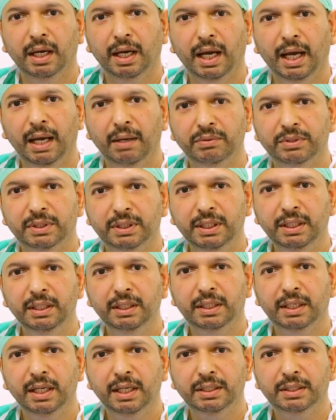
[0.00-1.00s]
I have seen
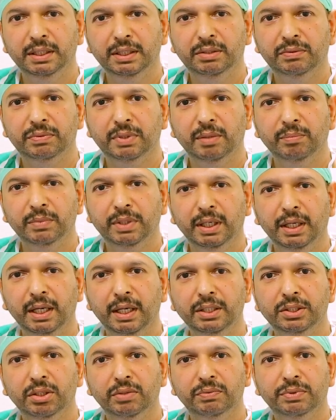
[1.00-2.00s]
cases from the
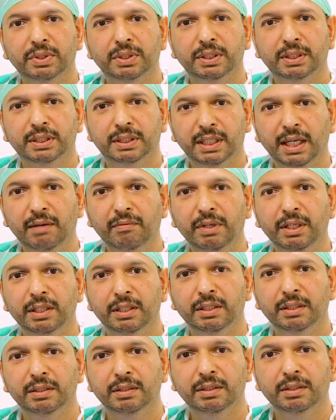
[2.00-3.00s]
age of
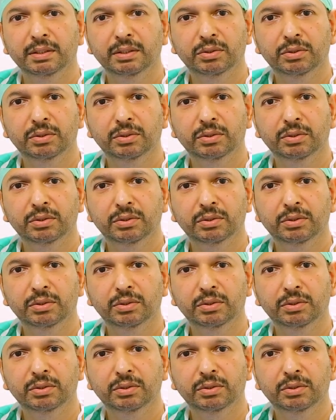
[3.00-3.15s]
7